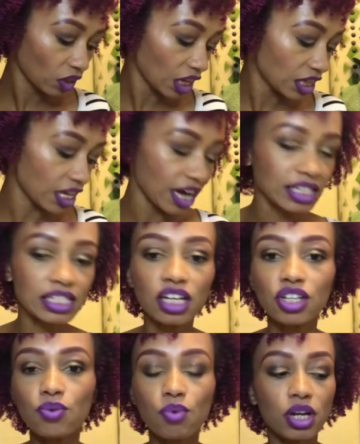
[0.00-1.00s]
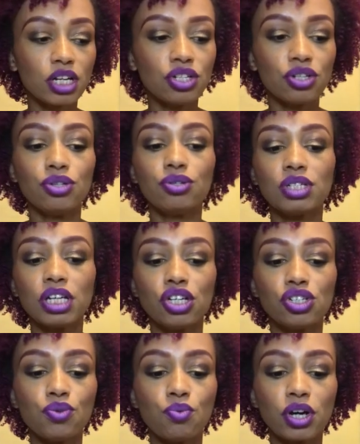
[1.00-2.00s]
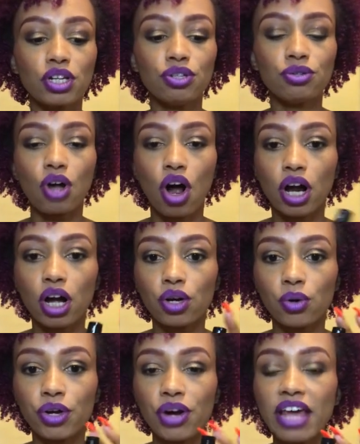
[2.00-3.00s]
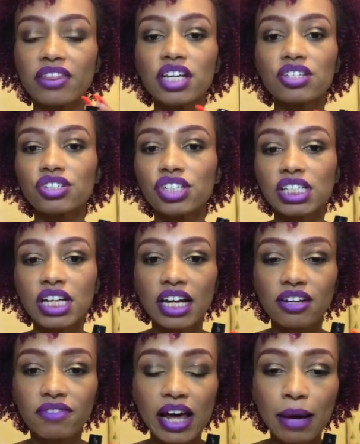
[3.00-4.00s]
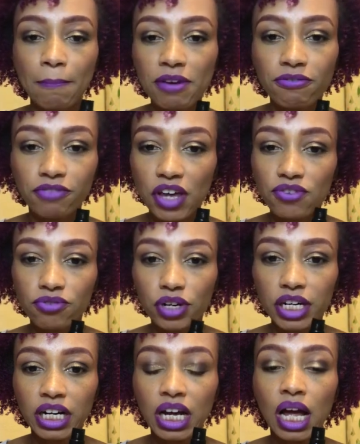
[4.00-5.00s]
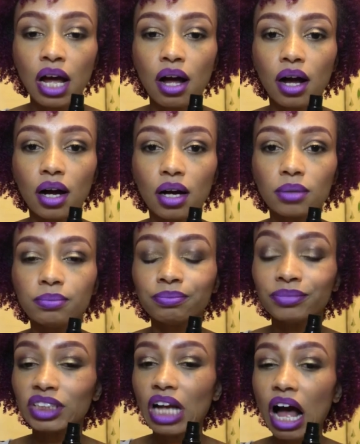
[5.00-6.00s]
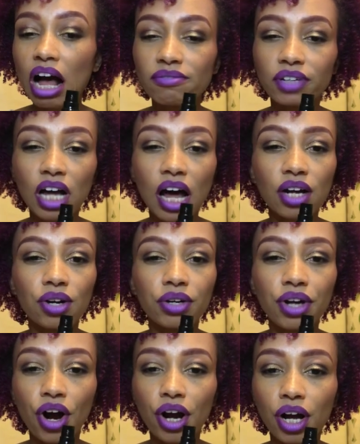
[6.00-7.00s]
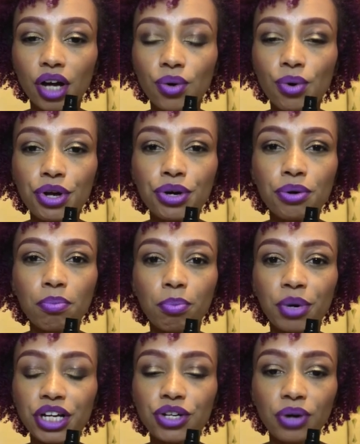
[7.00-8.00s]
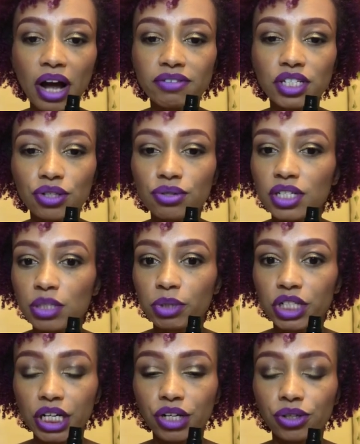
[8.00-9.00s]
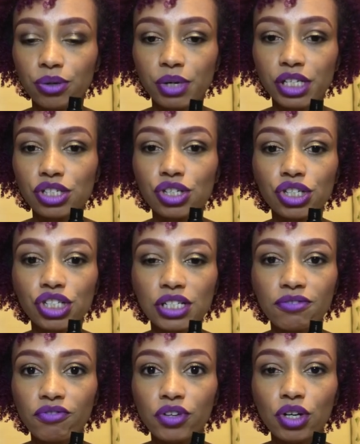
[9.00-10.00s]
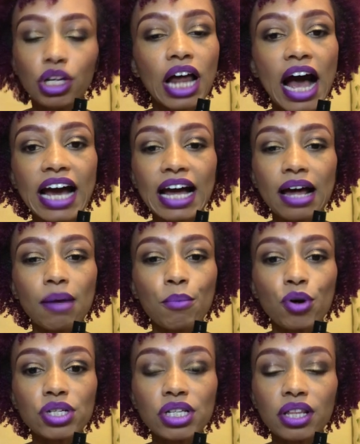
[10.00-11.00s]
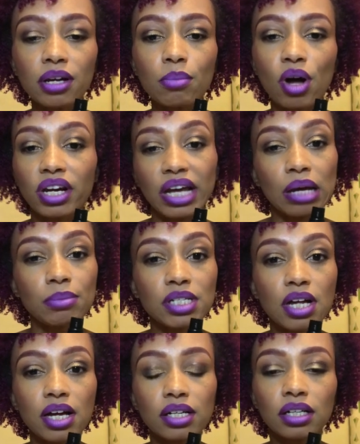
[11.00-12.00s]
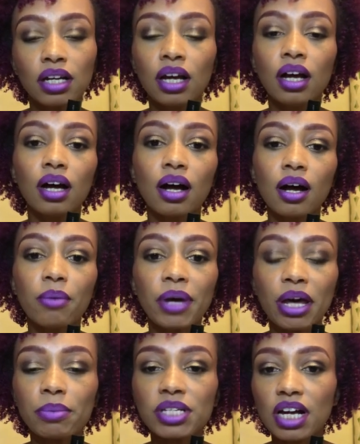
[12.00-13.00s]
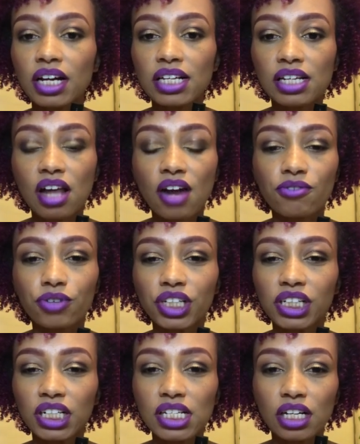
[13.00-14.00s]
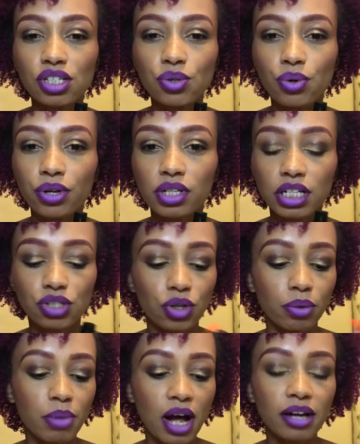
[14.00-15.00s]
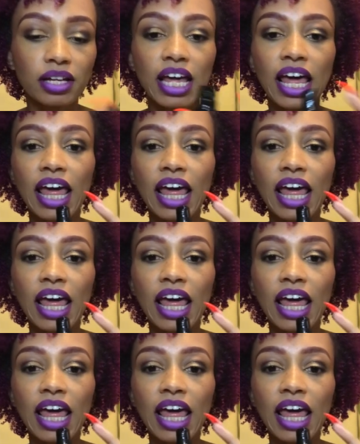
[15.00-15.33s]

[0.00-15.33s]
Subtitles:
Next thing you want to use is you want to use argan oil. And these are just kind of like my favorite avocado and argan oil, but you don't have to use these particular ones. I got most of them on Amazon. Amazon has a lot of really good essential oils that you can buy.